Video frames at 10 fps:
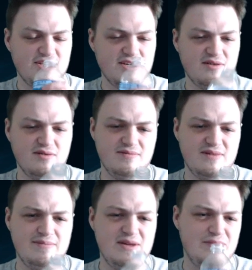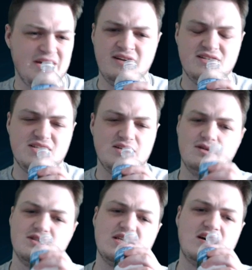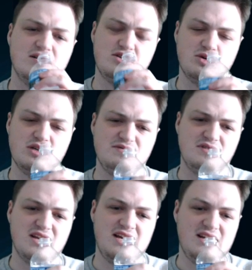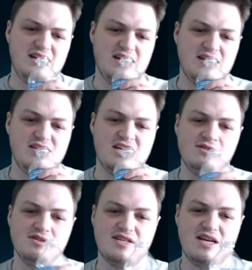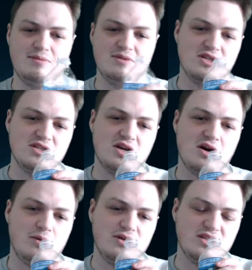So I mean, Bandit's still a solid choice for laning, and Dangerous Game is just always a